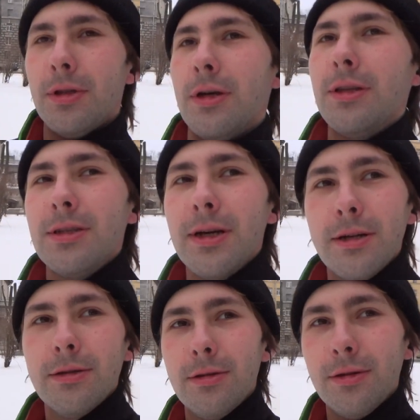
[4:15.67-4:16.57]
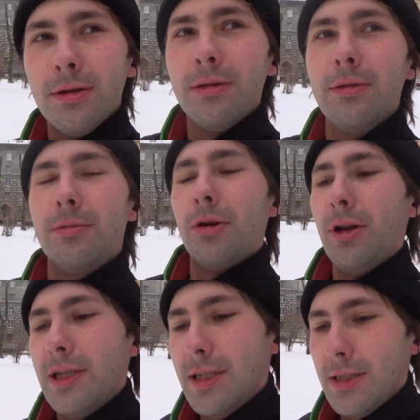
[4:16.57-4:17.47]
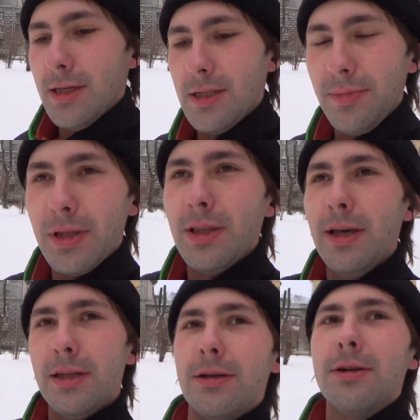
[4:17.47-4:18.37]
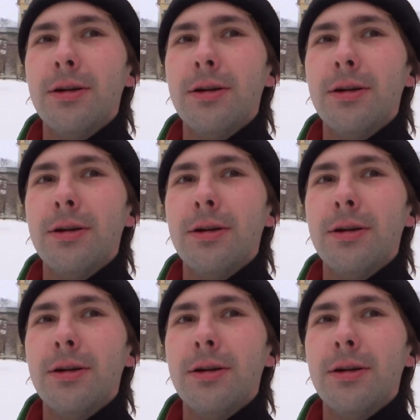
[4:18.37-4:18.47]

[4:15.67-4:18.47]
I decided to do more exercise a bit later,